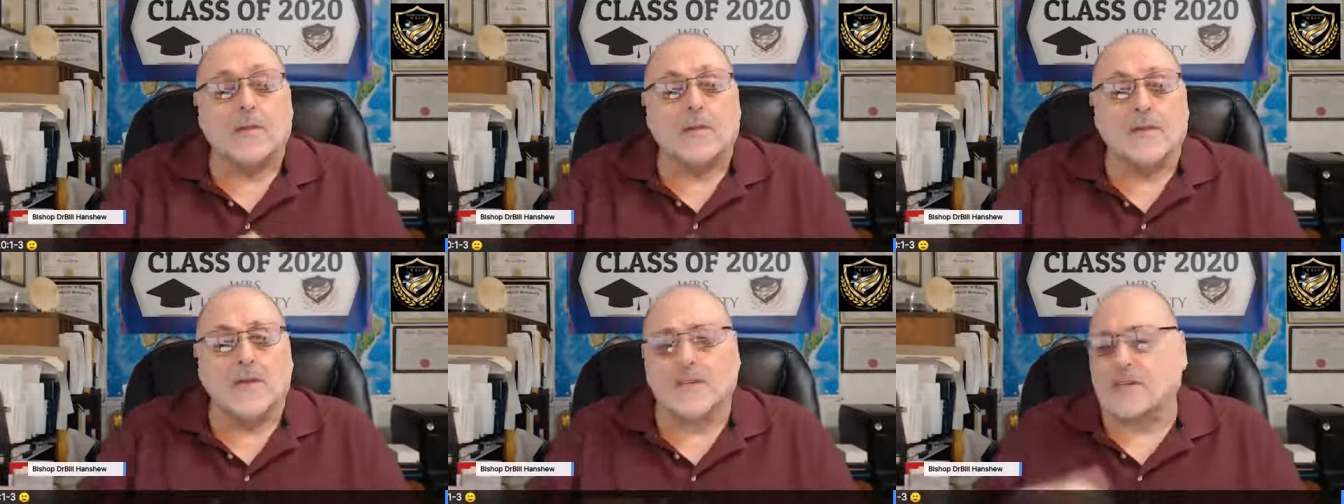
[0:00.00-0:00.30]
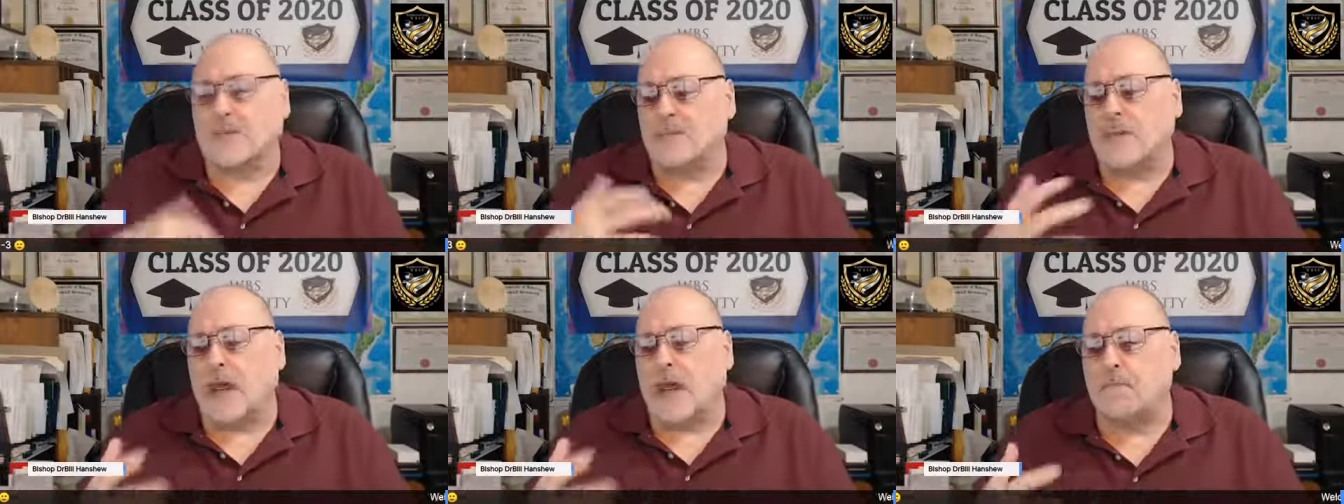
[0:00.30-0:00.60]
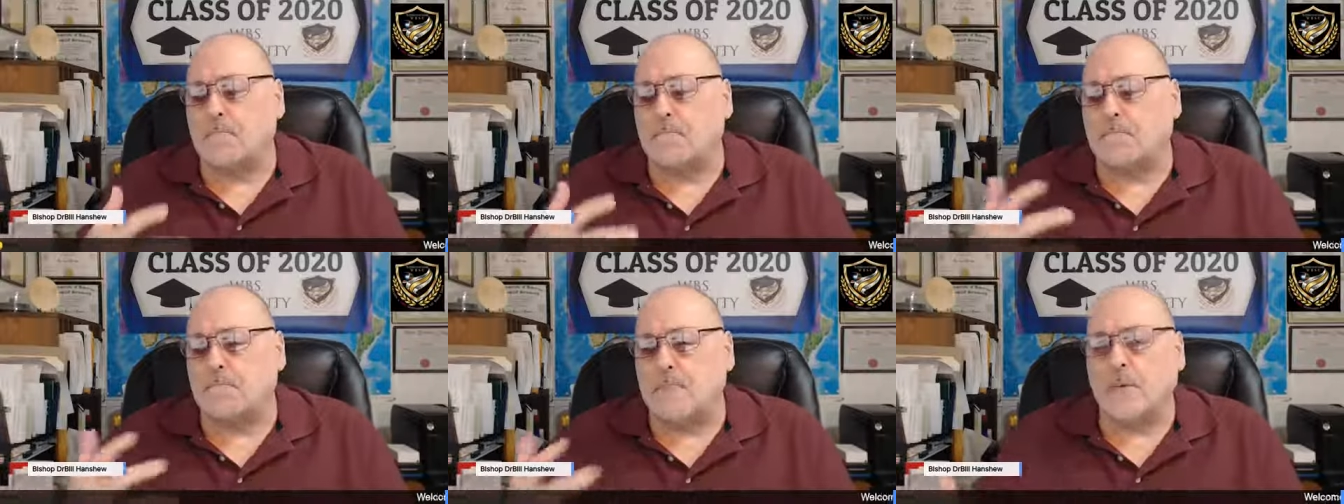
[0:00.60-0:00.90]
This is
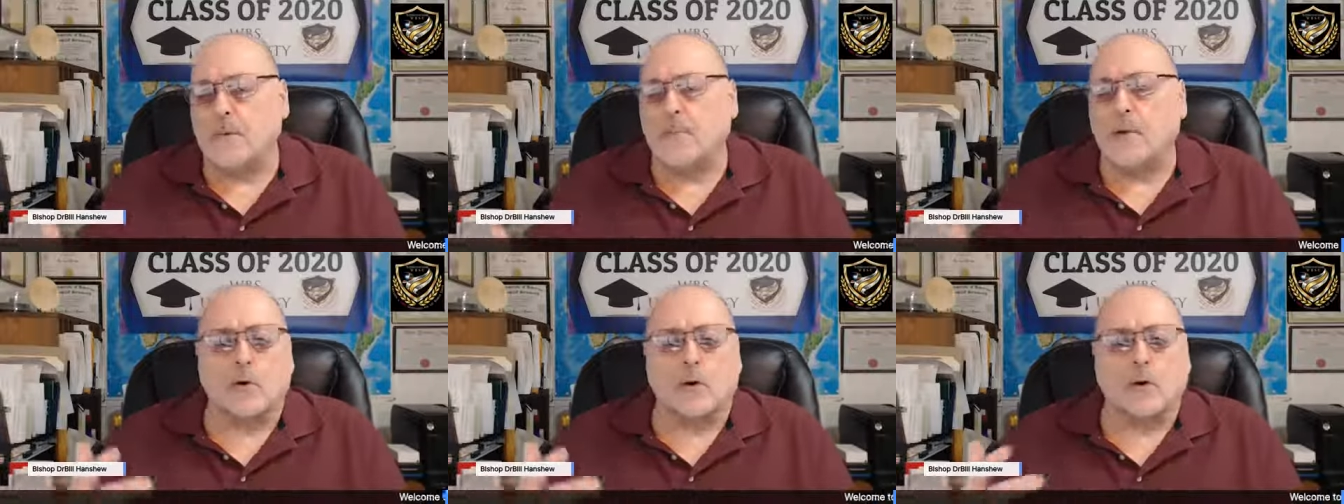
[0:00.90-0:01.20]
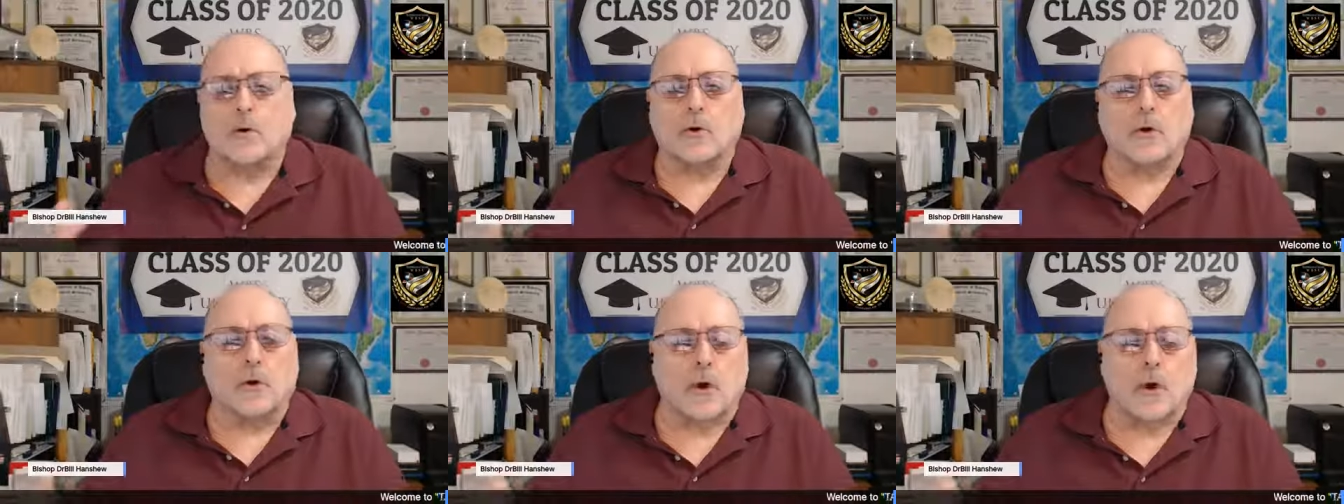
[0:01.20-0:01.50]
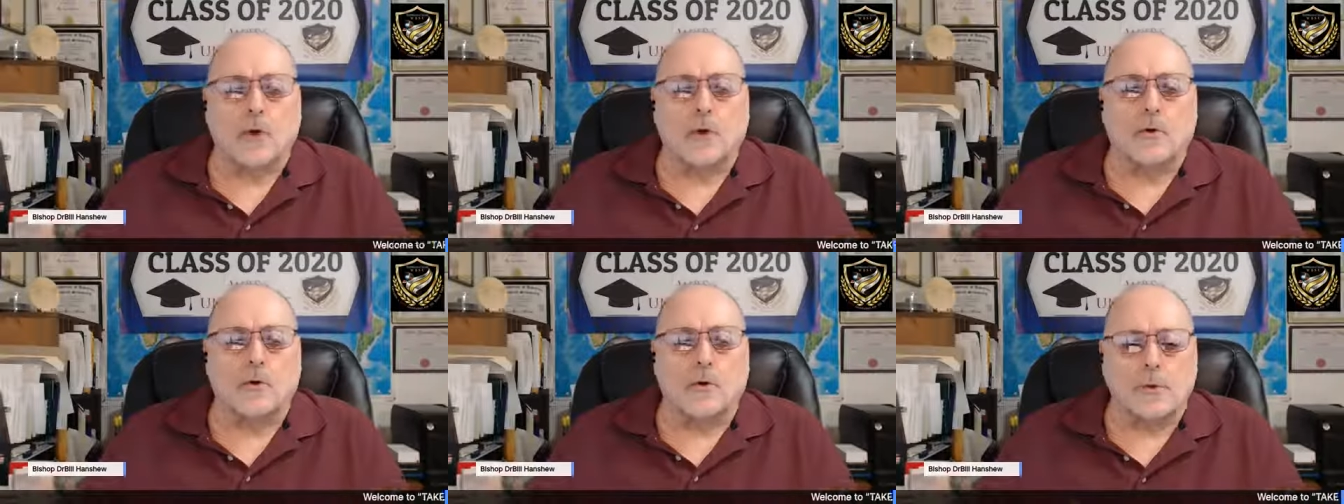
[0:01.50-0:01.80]
a biblical
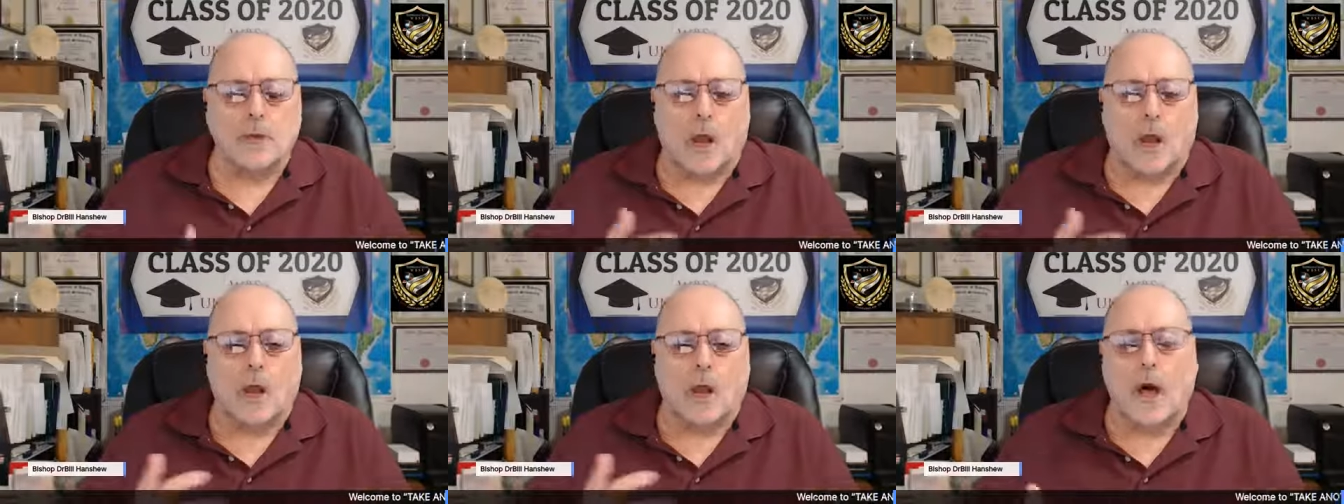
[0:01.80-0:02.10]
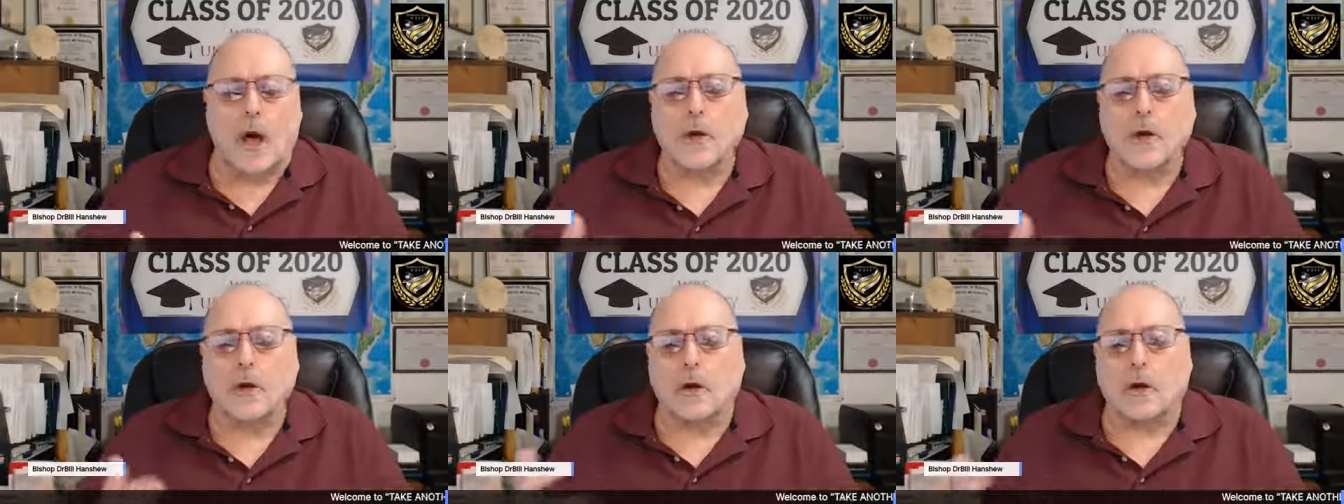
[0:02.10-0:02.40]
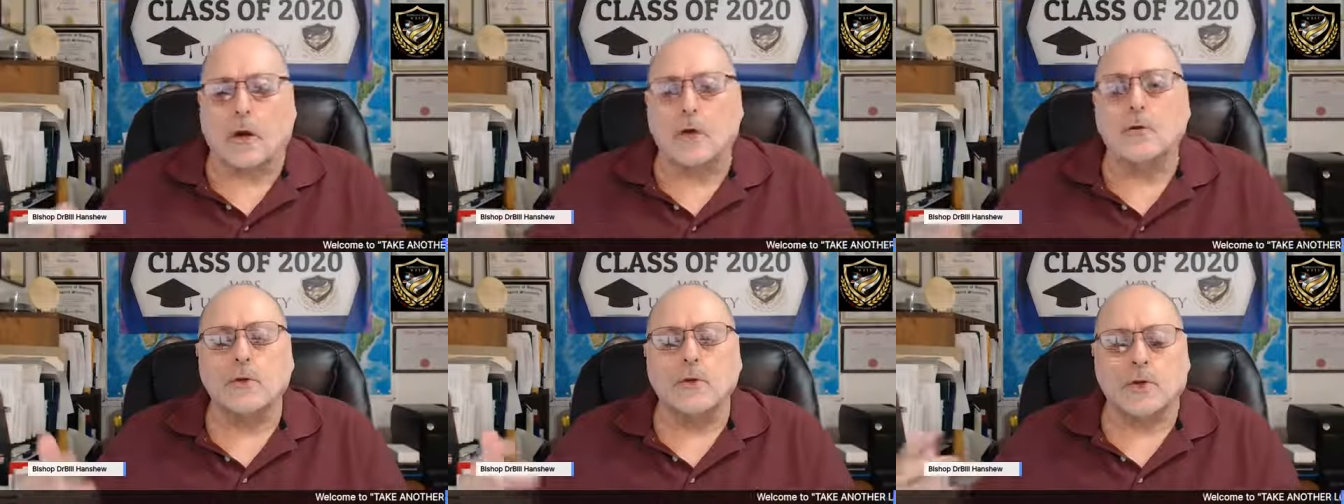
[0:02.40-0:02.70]
clue. There's a lot of
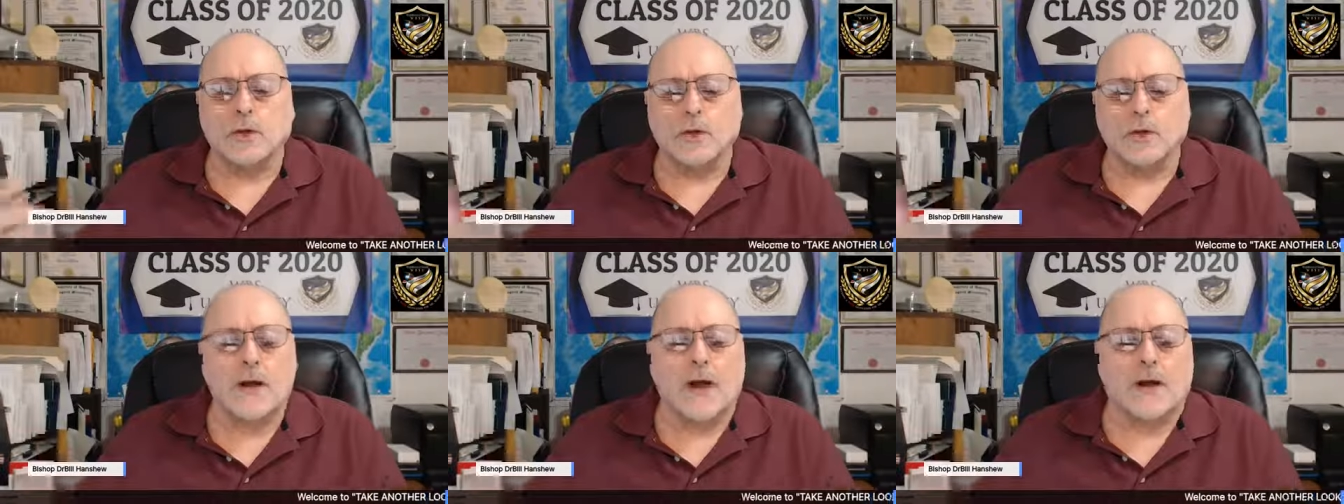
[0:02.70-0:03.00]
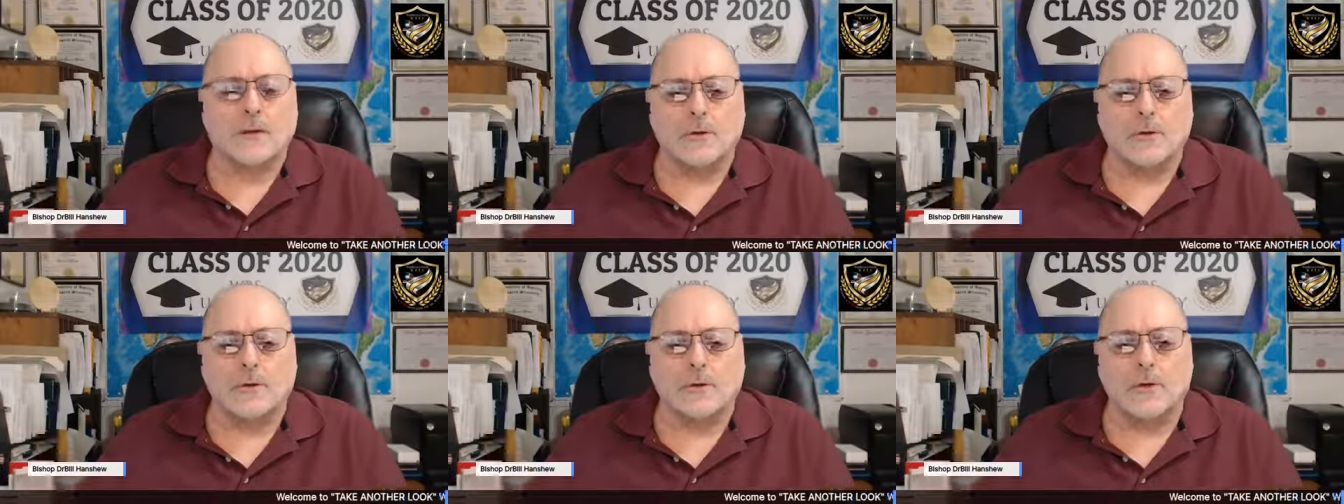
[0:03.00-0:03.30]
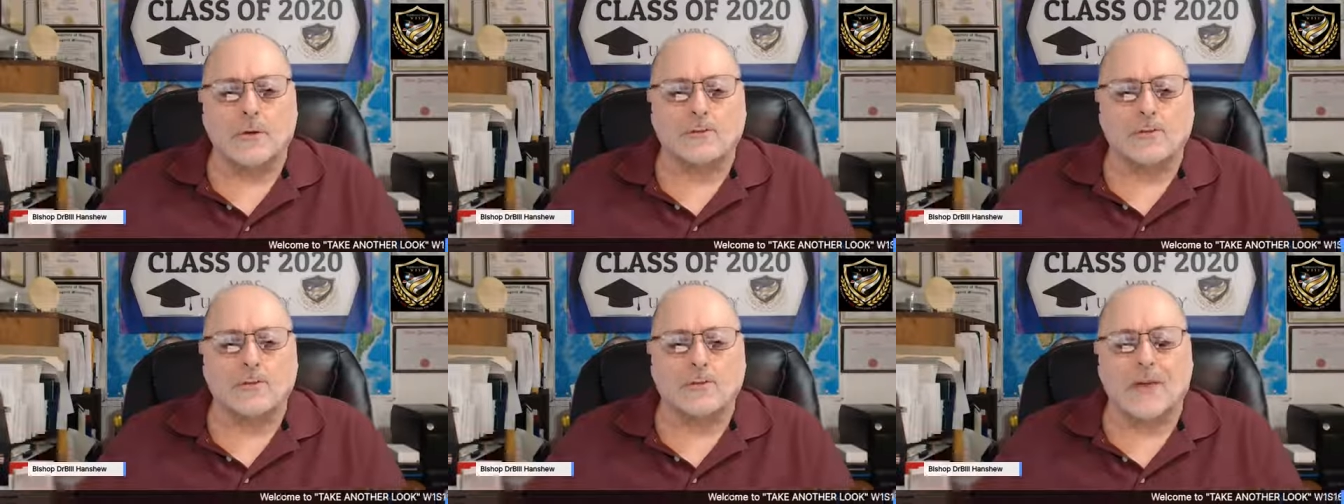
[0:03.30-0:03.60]
clues throughout
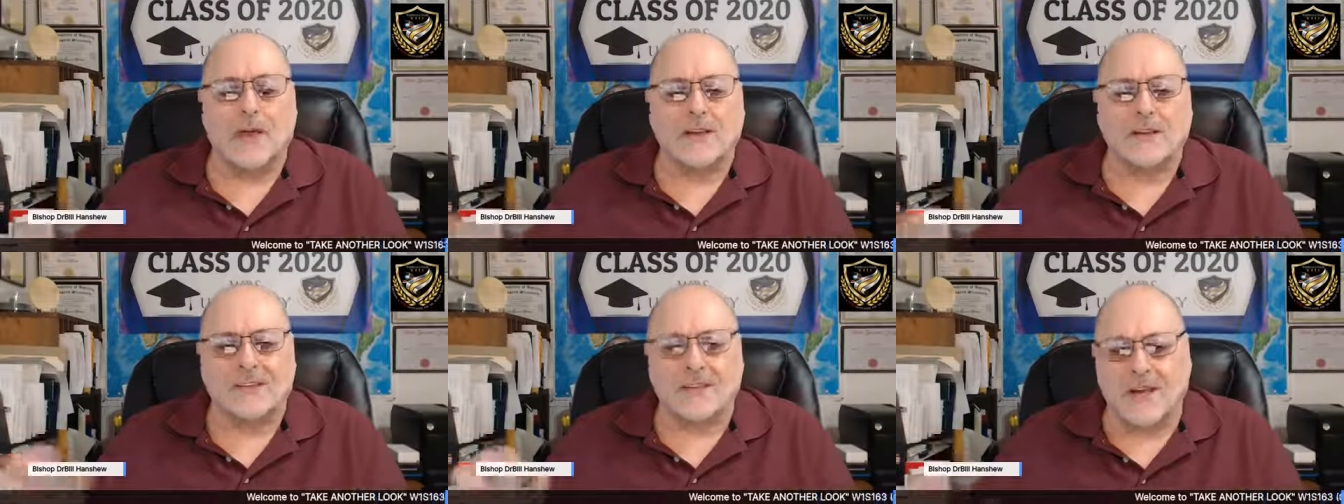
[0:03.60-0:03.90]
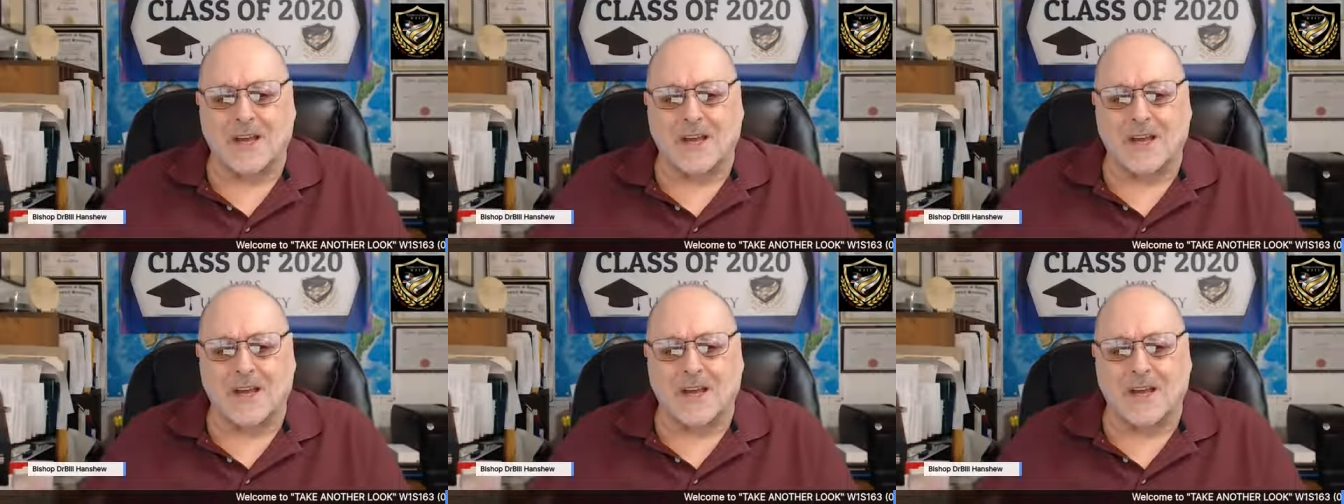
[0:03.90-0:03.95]
scripture that